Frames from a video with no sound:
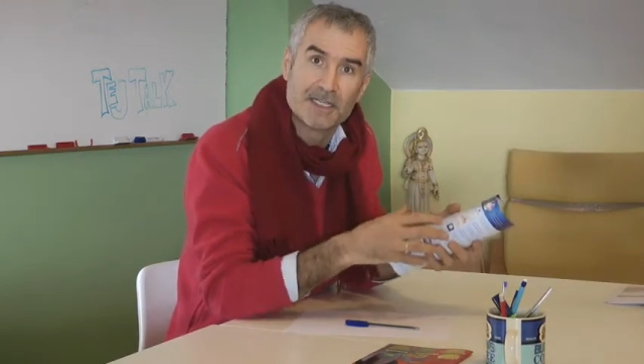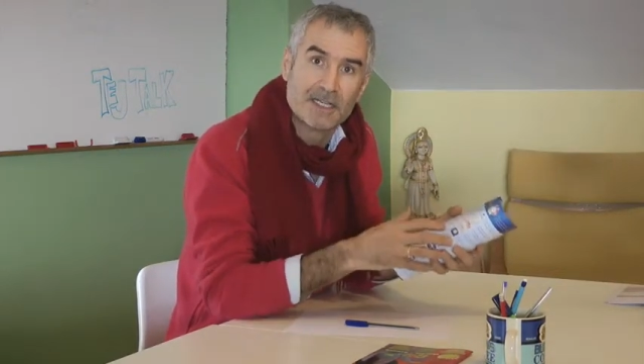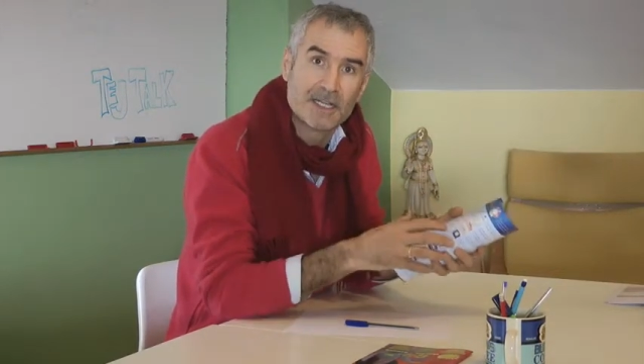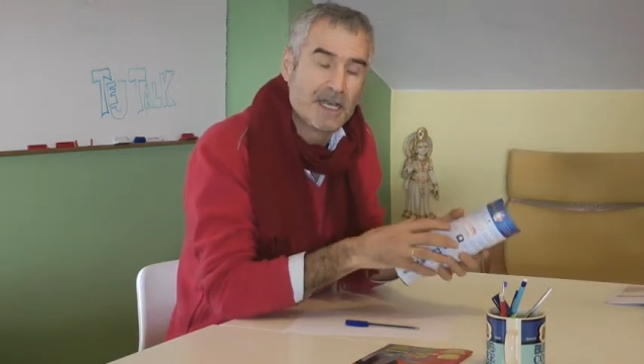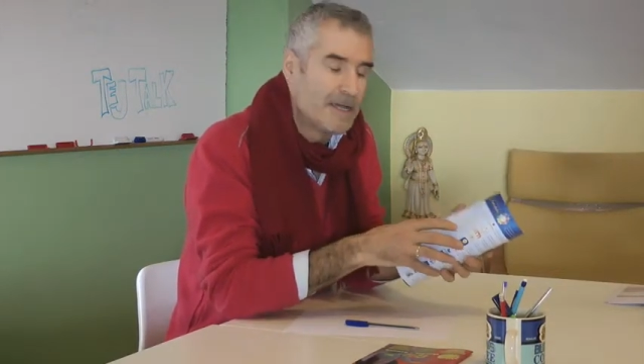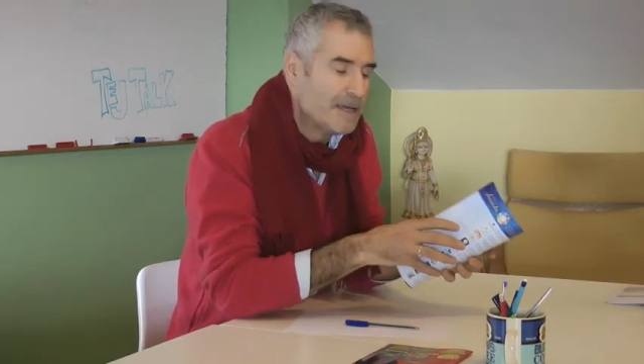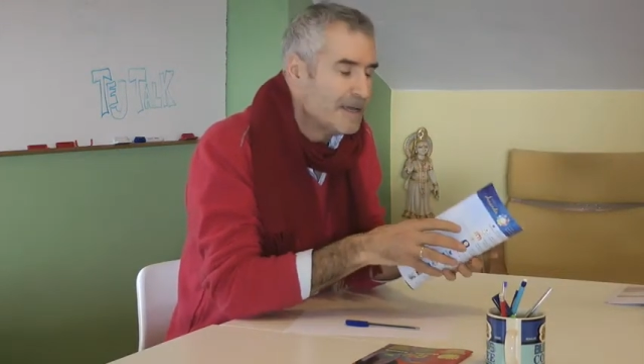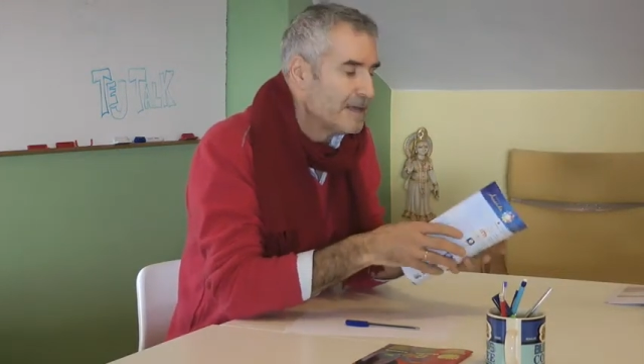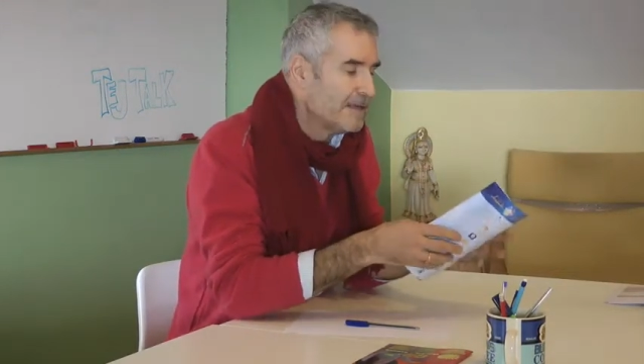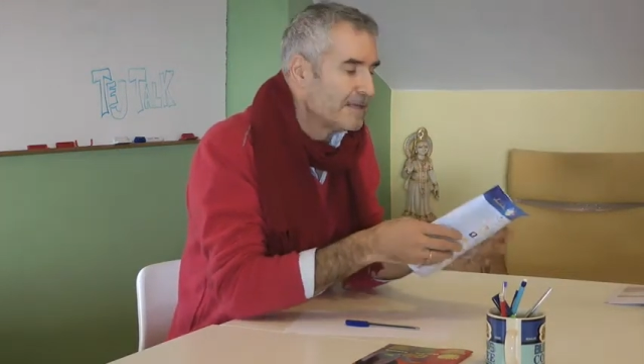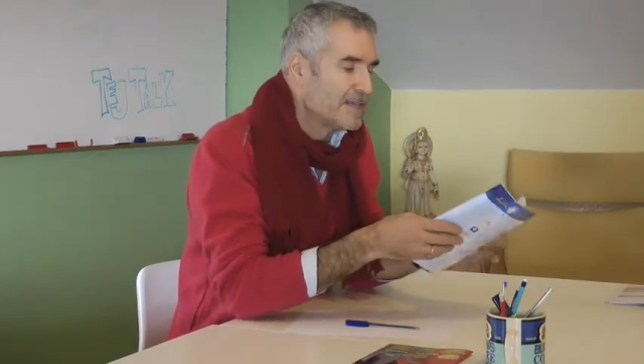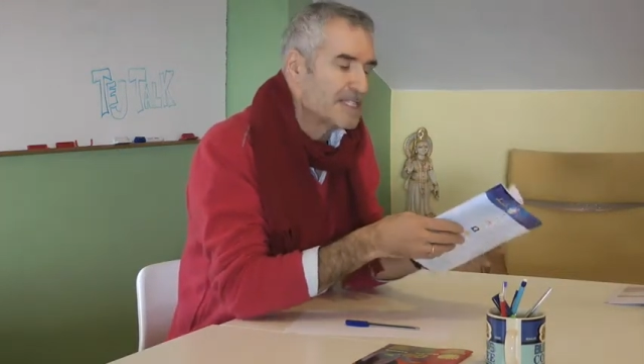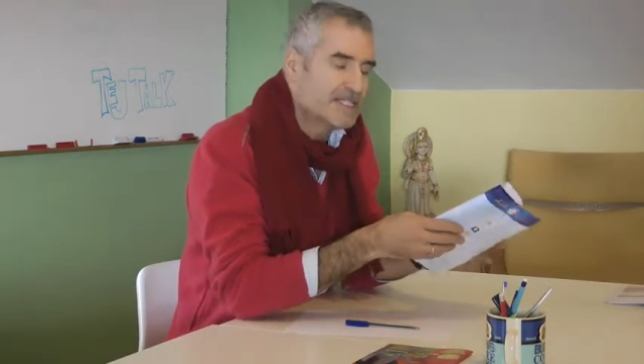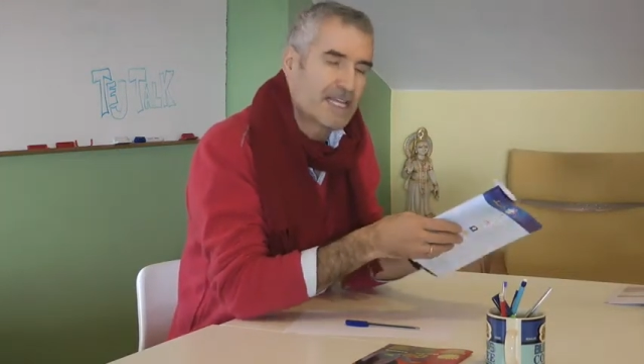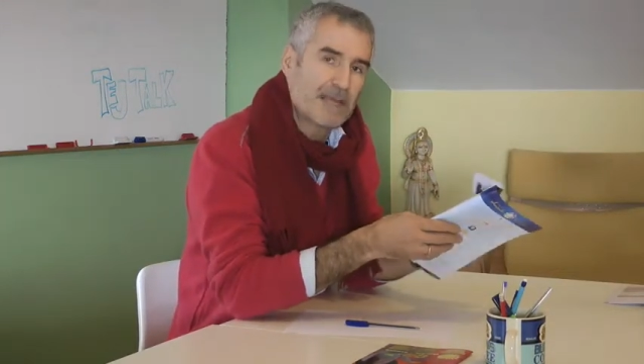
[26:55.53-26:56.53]
And
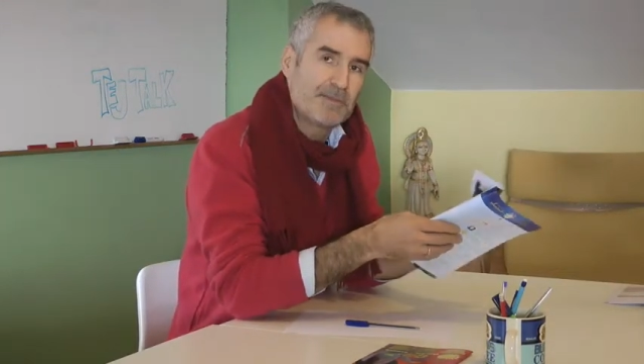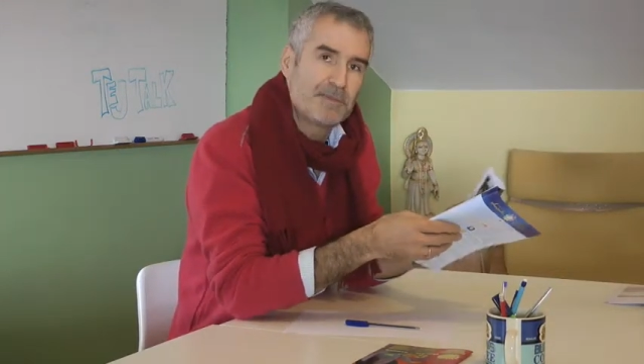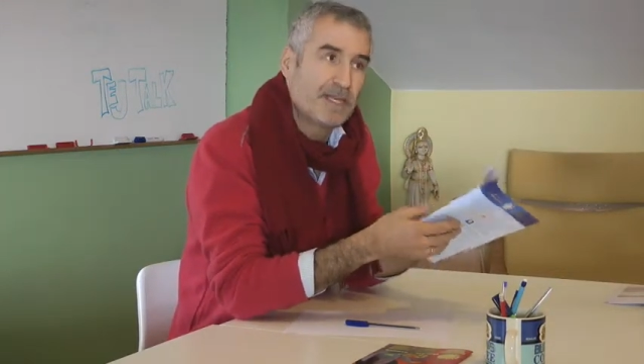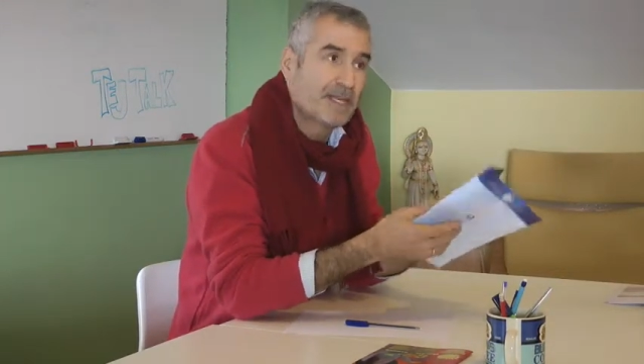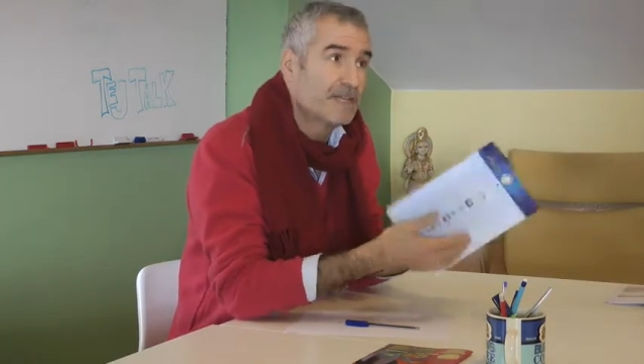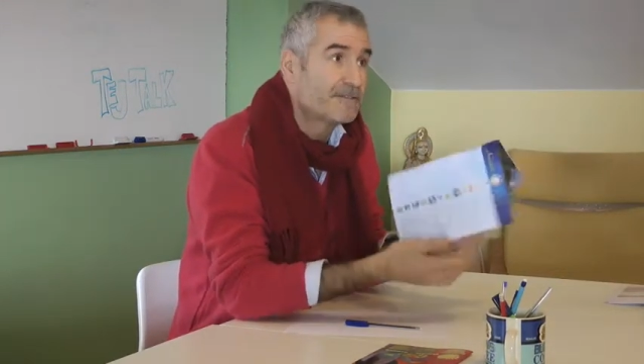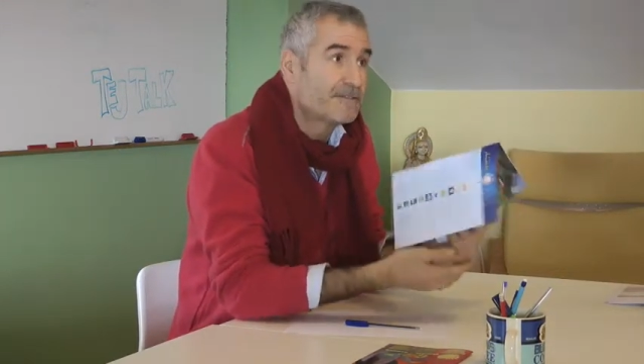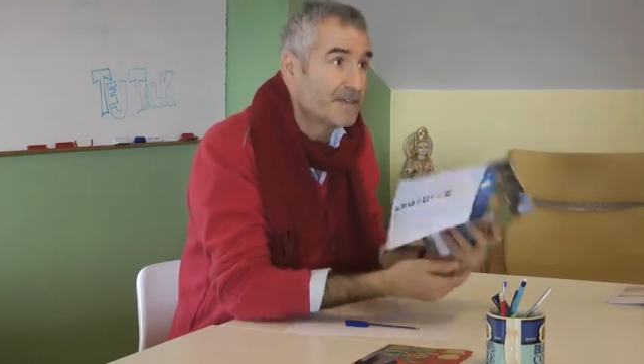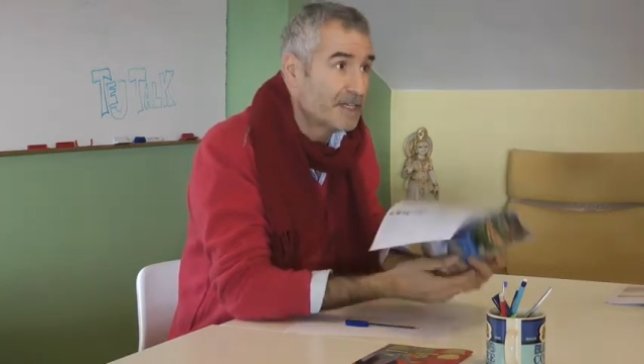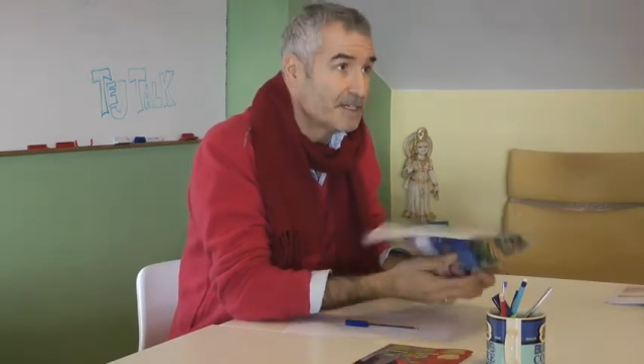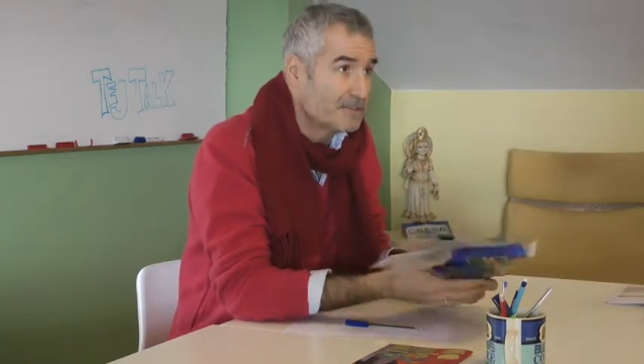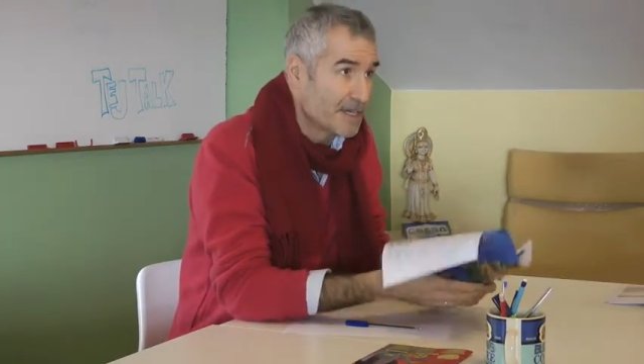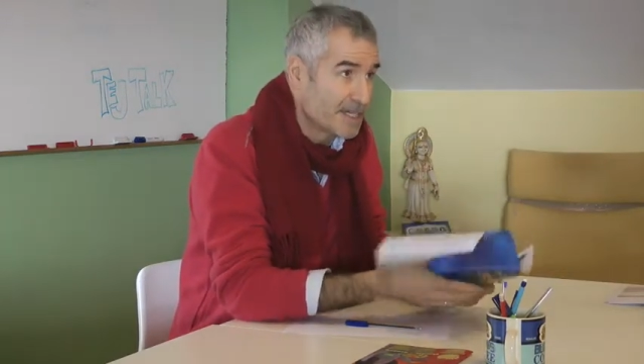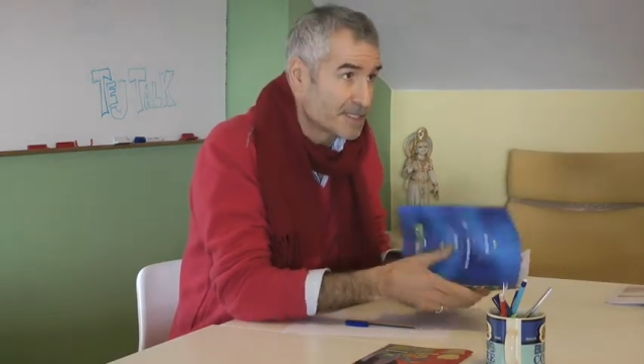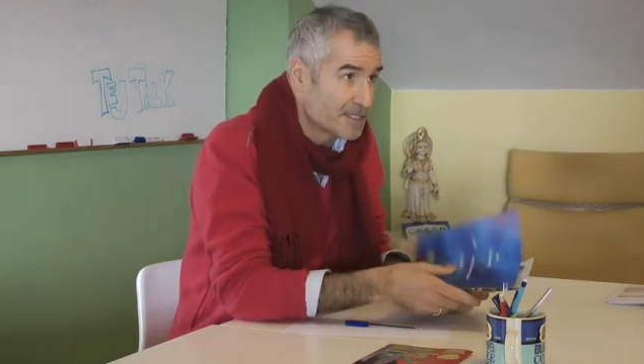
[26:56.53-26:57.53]
the same thing in a
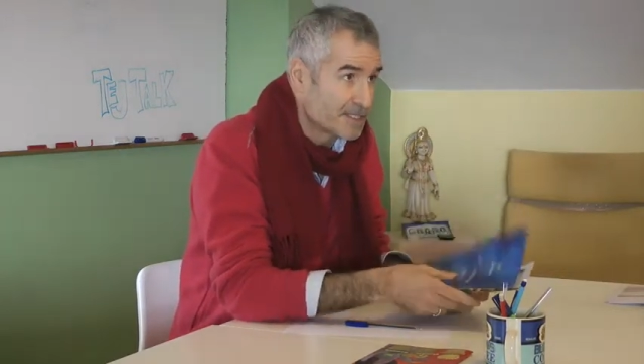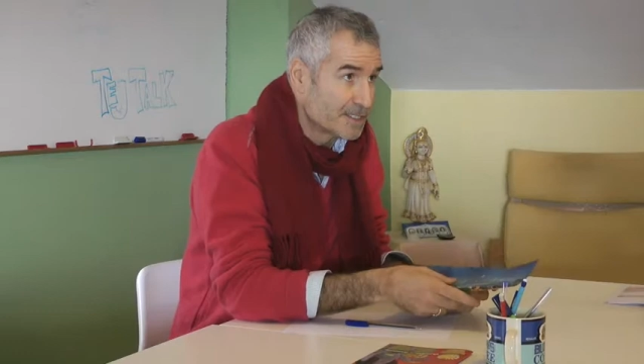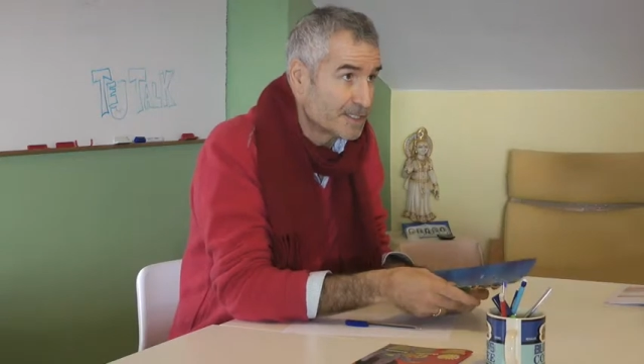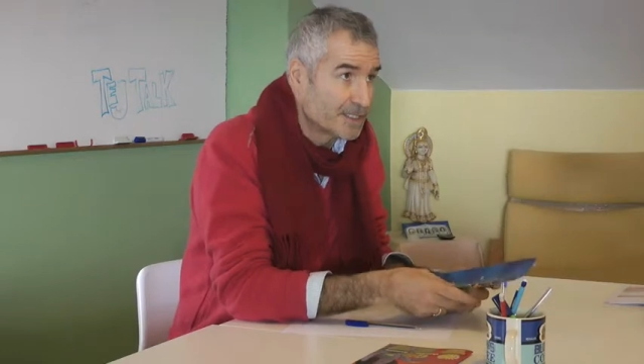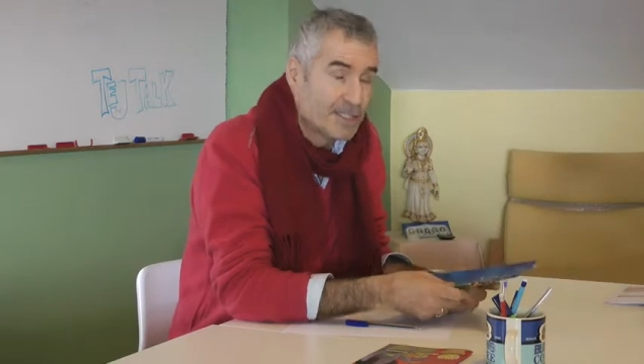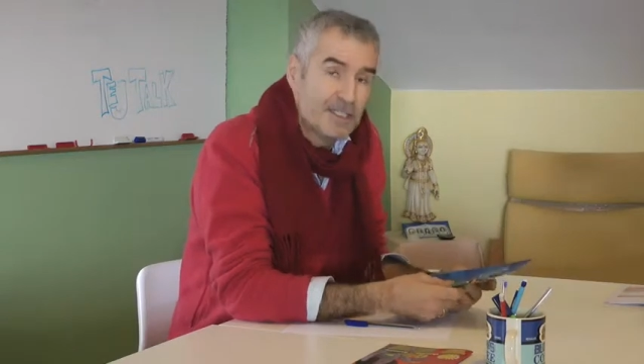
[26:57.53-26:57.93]
fundraiser.